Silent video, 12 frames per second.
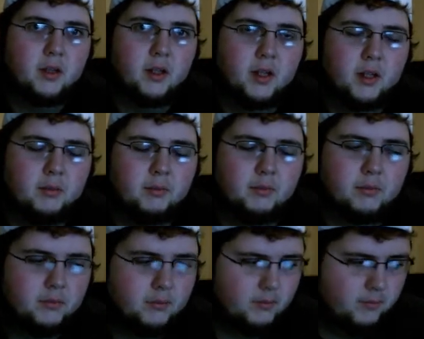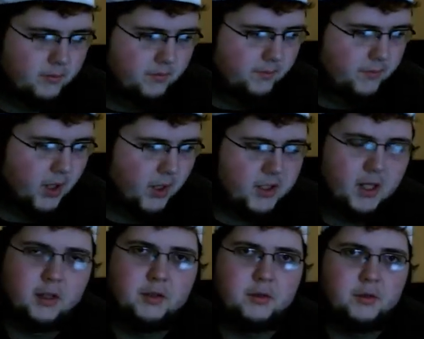I
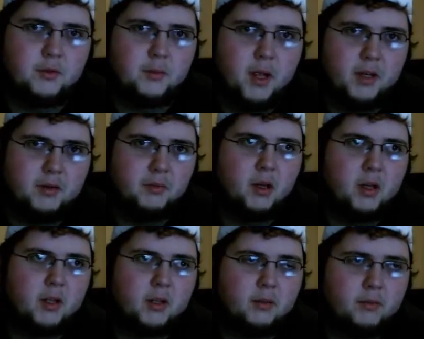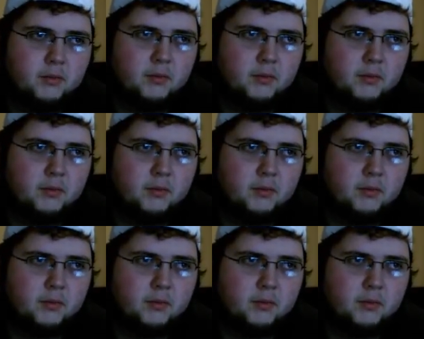challenge you to a match in my